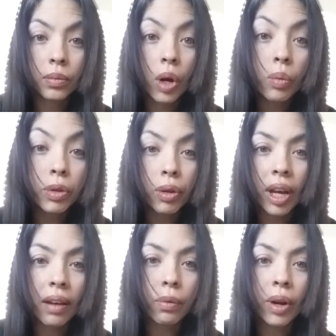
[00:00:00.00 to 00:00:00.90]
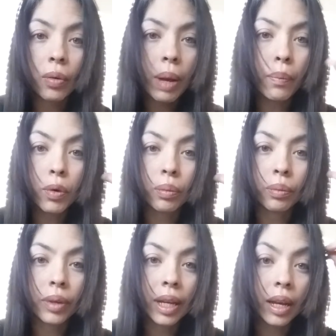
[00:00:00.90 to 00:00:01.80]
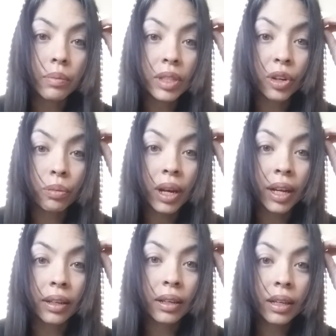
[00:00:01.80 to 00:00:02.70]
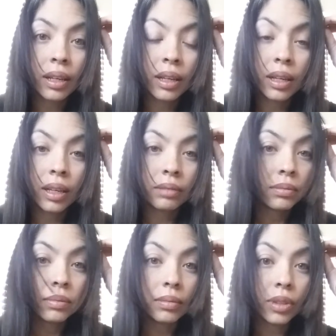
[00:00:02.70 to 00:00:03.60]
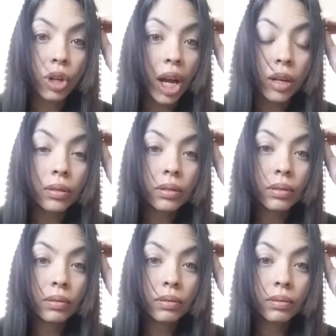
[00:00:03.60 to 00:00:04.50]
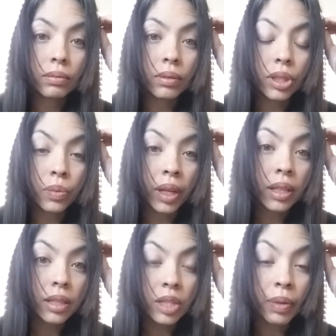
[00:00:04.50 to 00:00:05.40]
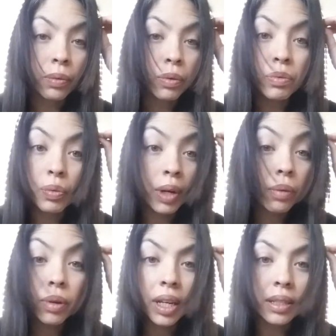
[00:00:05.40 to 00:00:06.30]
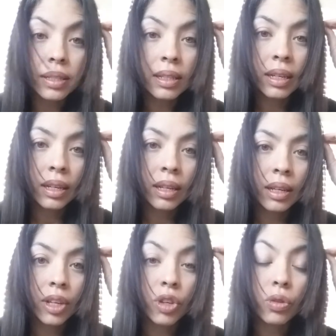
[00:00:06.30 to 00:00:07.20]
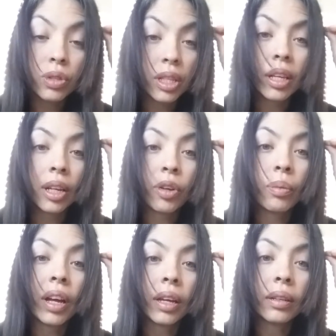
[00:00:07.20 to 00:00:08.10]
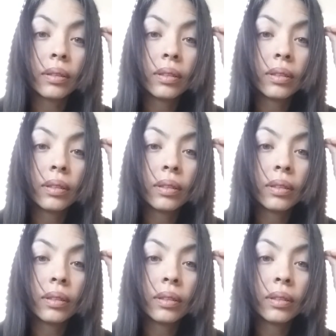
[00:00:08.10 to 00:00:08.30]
What home do you have? Right away, boom, it comes in your mind. Your house, it's big, 6 bedrooms, whatever it is. You see it in your mind.